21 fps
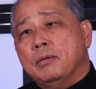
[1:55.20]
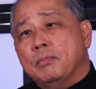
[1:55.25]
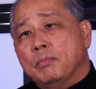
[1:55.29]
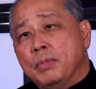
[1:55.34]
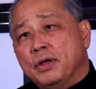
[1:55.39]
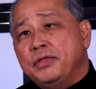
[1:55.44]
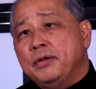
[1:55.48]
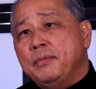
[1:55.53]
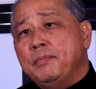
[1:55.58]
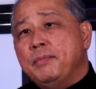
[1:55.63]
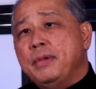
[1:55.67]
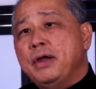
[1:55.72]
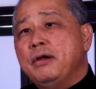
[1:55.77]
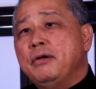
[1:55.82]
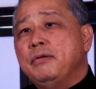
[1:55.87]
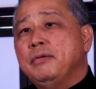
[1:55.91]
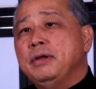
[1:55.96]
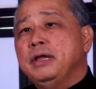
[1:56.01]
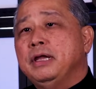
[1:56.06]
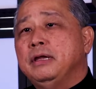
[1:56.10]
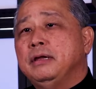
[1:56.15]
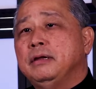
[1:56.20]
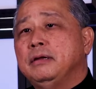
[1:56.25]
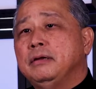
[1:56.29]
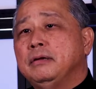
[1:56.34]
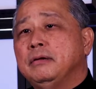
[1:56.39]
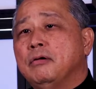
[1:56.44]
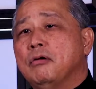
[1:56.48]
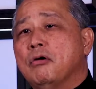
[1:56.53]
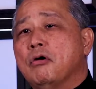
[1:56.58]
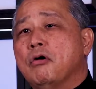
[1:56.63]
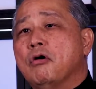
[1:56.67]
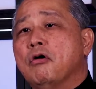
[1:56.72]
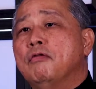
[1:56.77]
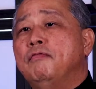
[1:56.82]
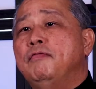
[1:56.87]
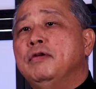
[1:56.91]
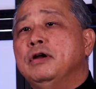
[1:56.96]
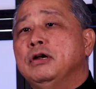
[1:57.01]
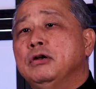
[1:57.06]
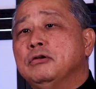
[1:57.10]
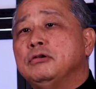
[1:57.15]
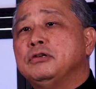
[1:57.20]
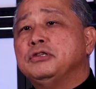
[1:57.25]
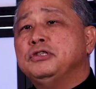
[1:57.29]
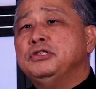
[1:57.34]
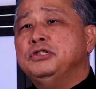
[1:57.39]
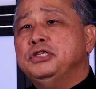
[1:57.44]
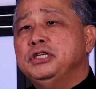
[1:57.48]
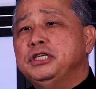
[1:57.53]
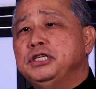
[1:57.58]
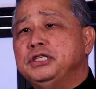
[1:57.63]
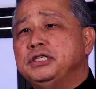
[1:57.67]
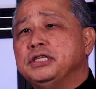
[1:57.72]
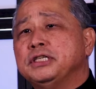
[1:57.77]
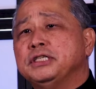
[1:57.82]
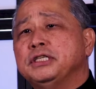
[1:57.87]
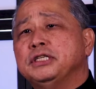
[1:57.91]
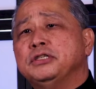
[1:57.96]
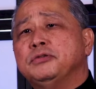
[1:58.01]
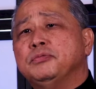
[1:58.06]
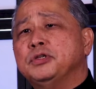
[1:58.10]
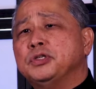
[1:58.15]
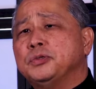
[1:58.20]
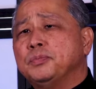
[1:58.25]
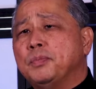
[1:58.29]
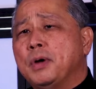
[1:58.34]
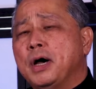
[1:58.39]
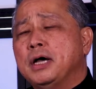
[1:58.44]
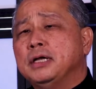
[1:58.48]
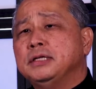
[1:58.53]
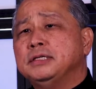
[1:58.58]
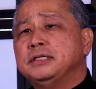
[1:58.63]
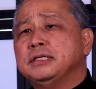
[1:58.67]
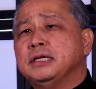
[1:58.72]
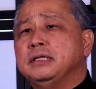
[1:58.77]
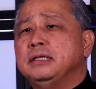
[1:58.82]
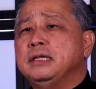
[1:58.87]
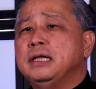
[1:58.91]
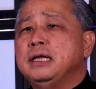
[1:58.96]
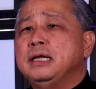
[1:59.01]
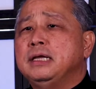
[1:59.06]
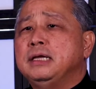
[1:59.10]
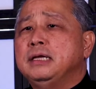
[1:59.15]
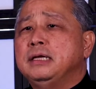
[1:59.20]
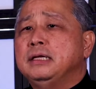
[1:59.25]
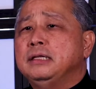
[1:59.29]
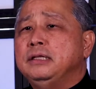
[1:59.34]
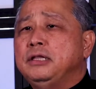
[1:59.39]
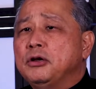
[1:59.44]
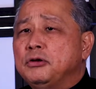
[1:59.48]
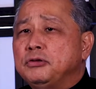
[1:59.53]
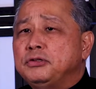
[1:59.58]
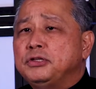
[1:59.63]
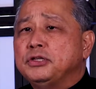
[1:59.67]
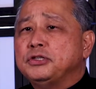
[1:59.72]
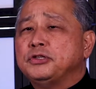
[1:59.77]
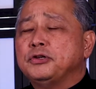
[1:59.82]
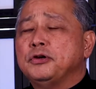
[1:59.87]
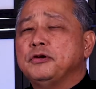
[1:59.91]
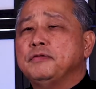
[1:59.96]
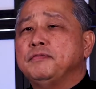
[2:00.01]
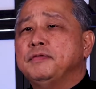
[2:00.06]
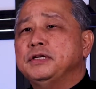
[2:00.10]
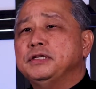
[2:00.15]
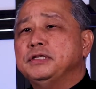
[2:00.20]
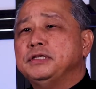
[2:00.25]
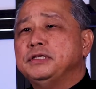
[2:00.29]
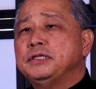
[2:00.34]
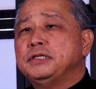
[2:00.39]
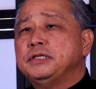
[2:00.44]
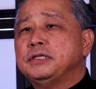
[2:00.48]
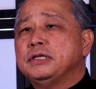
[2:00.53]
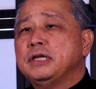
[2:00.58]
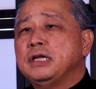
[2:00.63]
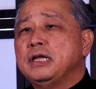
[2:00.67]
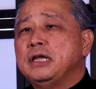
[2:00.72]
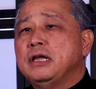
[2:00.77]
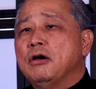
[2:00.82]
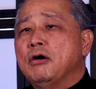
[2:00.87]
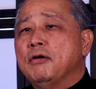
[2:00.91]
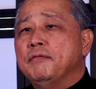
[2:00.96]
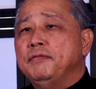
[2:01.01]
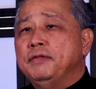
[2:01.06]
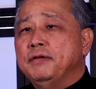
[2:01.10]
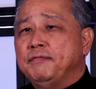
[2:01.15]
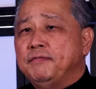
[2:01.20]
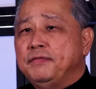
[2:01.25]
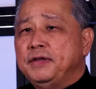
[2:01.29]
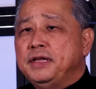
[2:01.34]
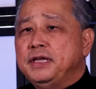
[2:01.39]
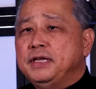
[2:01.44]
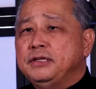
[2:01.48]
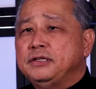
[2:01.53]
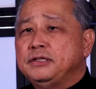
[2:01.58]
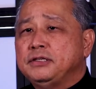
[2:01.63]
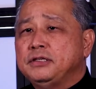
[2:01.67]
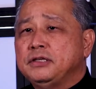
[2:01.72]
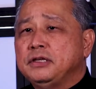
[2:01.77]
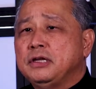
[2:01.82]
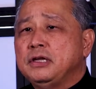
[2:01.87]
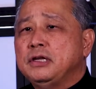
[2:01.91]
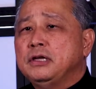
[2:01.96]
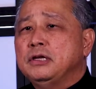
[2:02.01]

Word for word: Mother Mary overlooks Jesus' response and tells the servants of the feast,